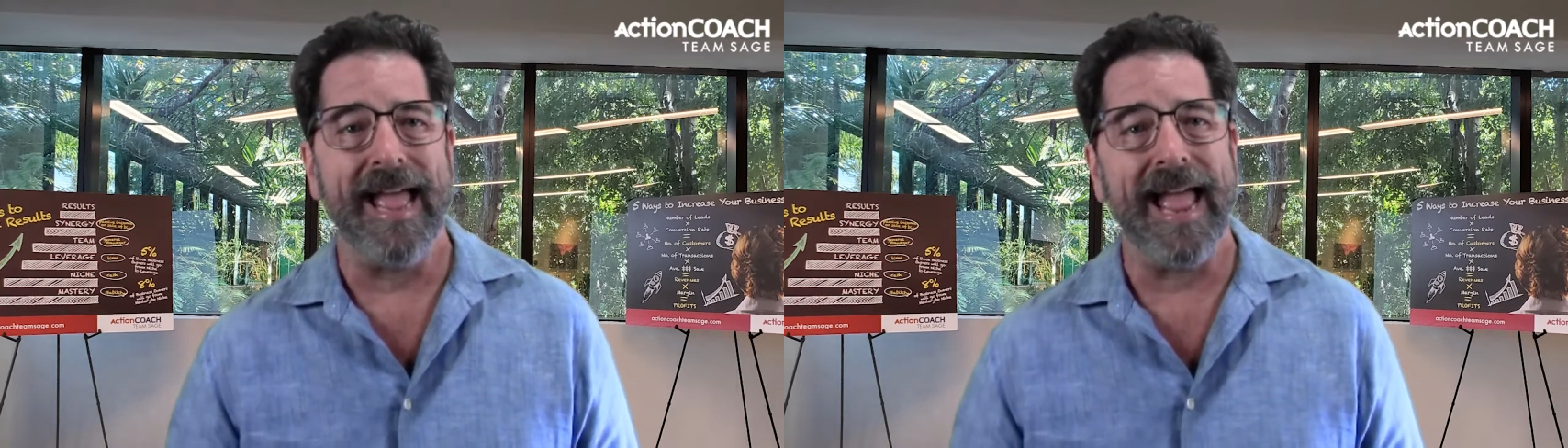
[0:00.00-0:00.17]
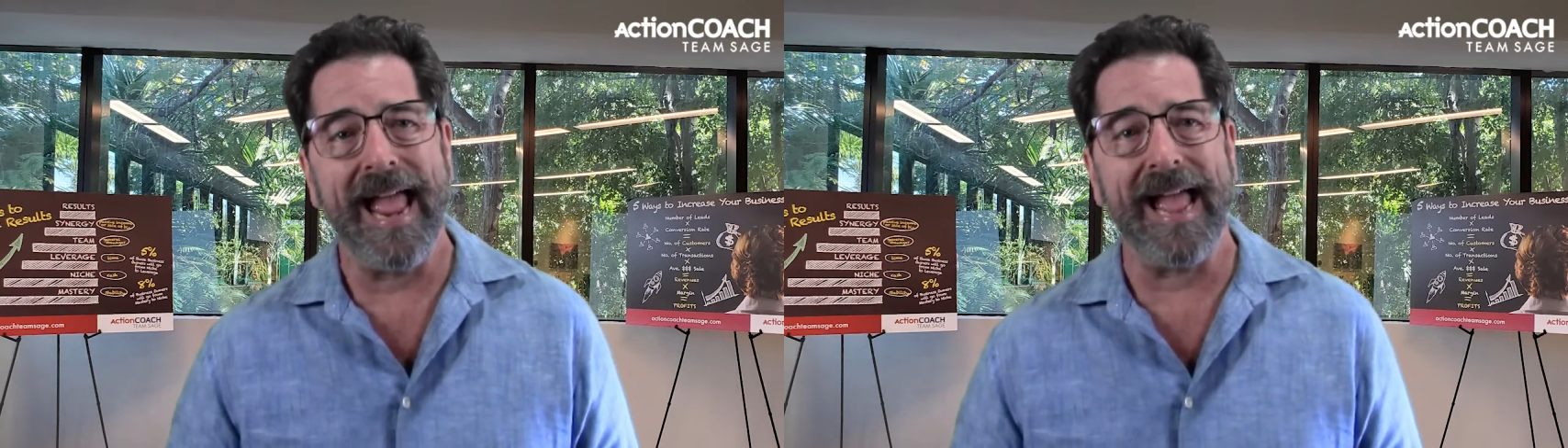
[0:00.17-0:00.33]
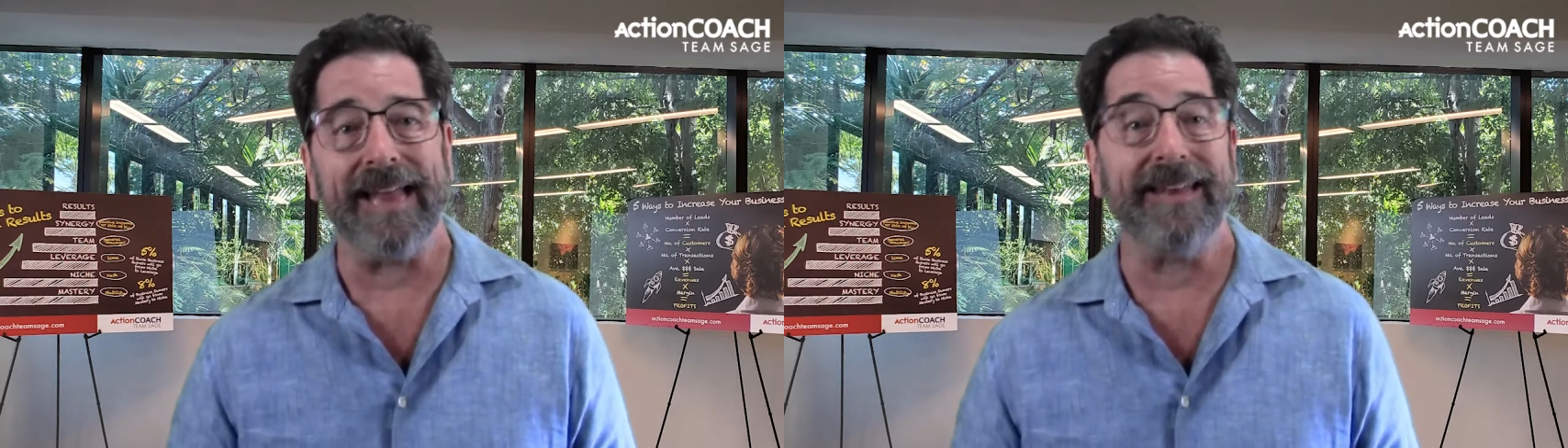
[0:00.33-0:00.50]

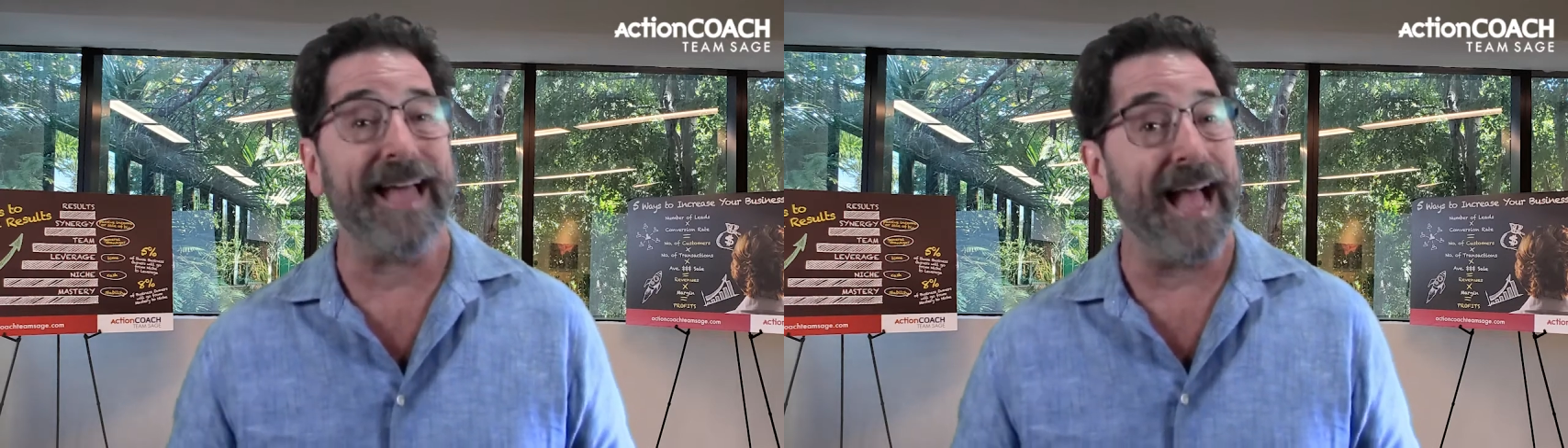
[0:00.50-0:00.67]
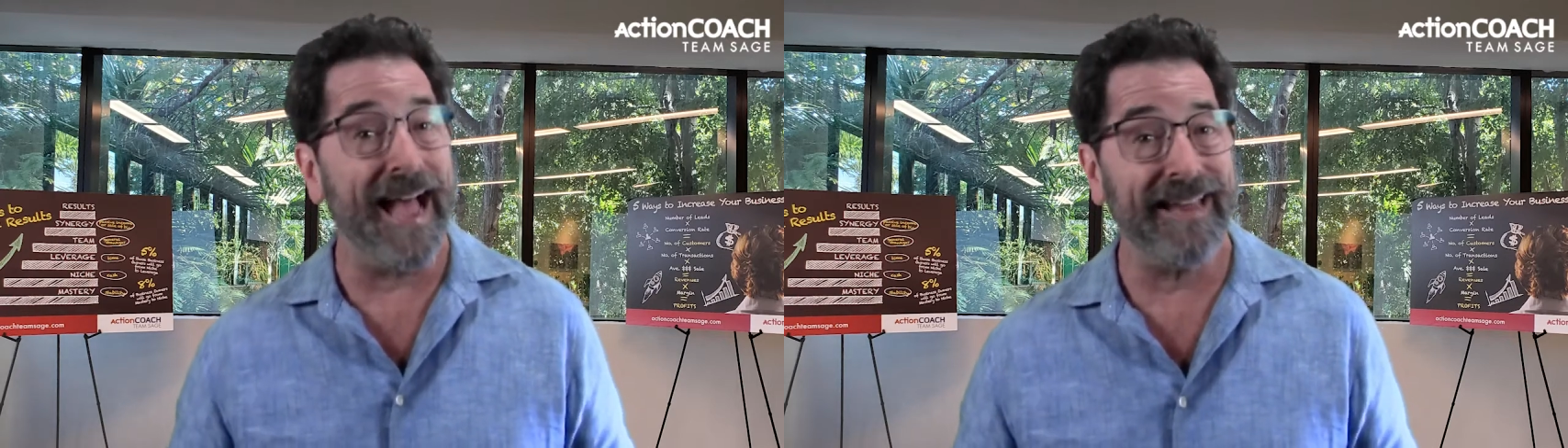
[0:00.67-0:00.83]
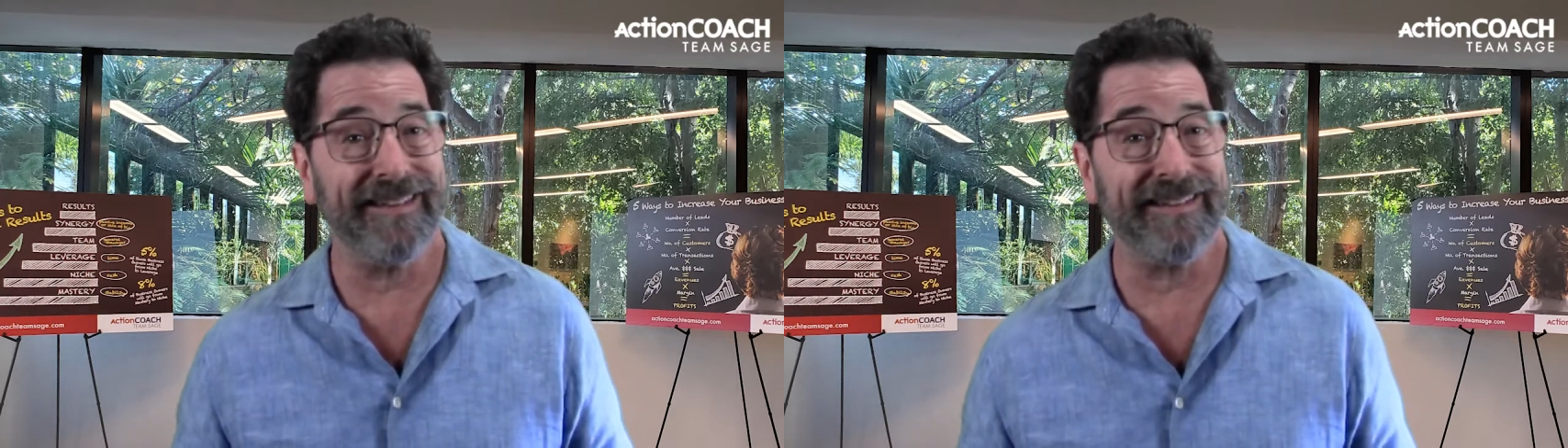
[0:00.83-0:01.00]
and
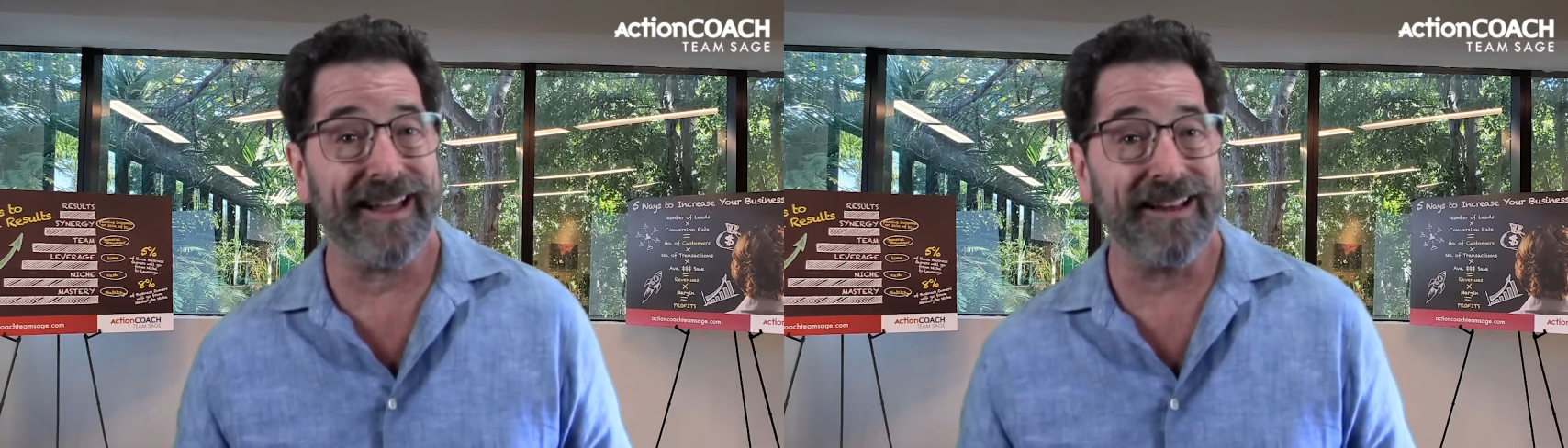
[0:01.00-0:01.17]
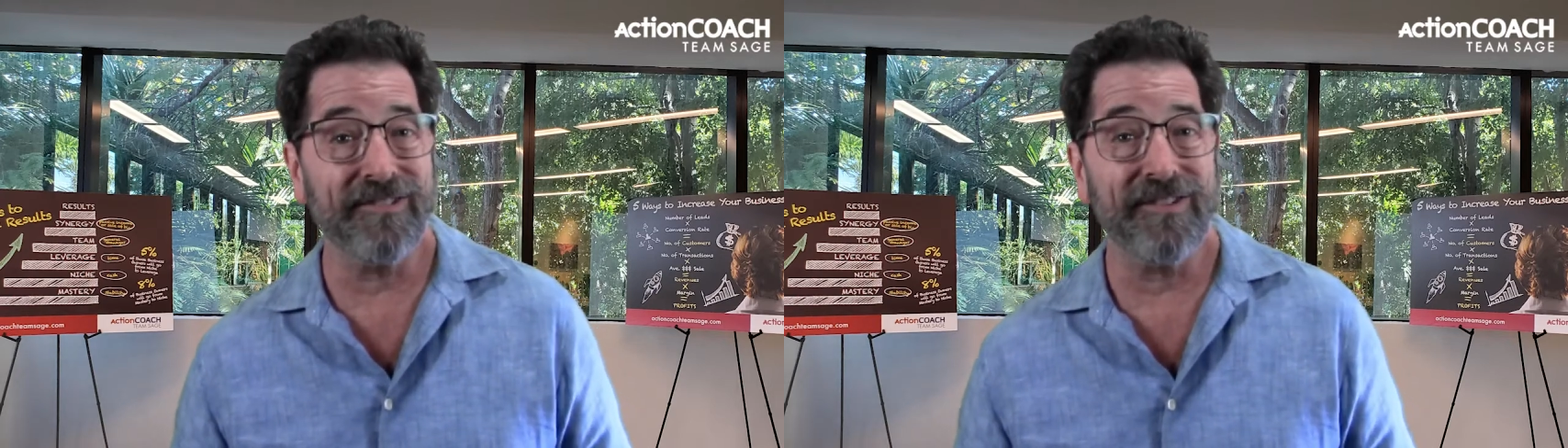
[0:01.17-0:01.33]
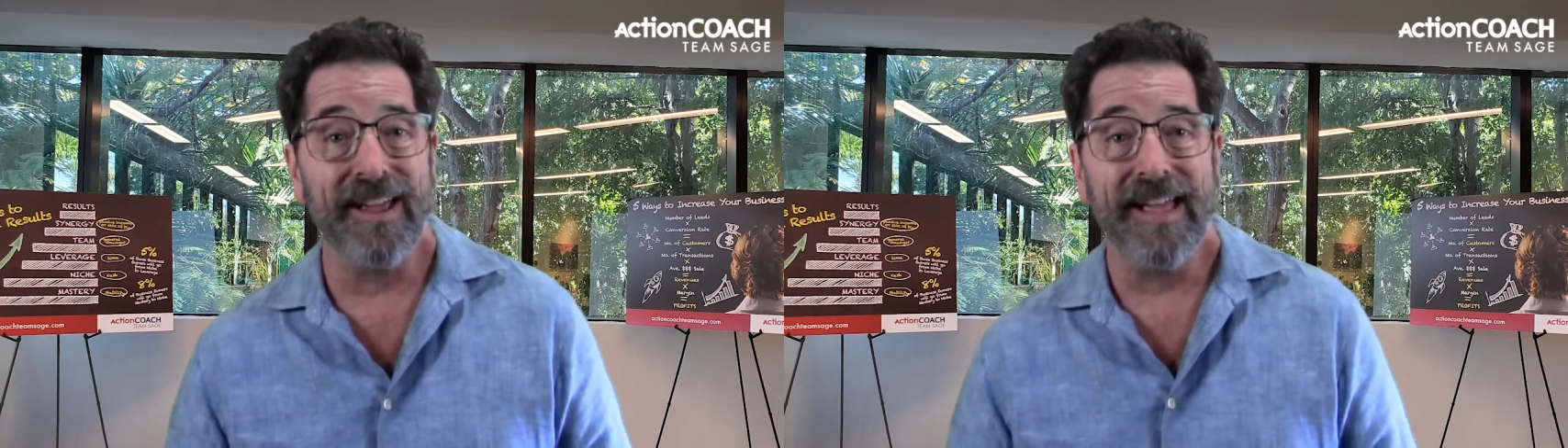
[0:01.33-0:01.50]
as
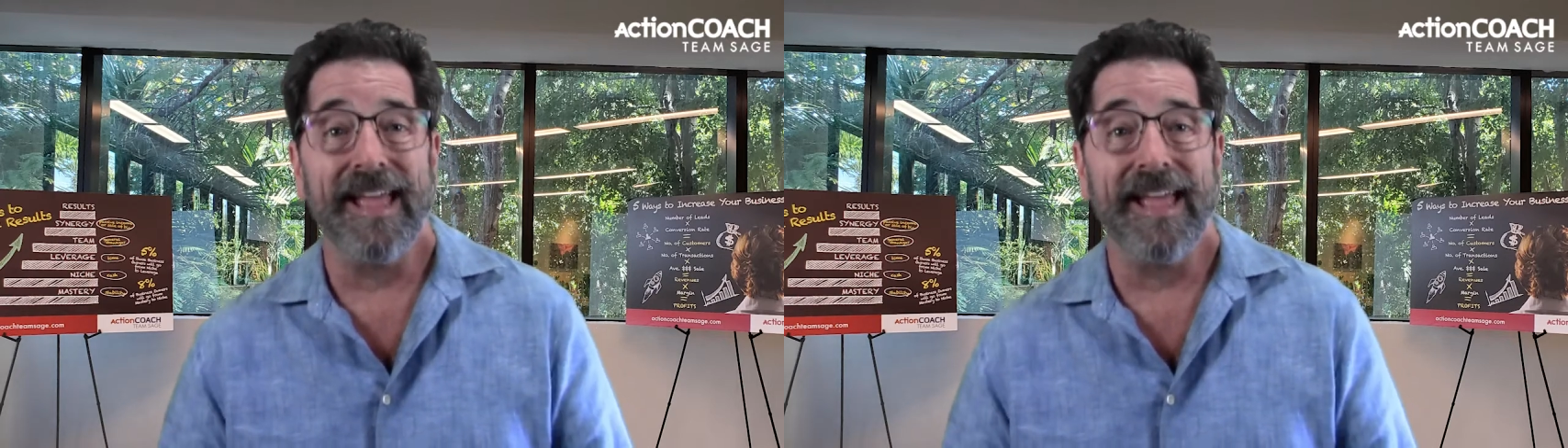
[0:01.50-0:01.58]
such,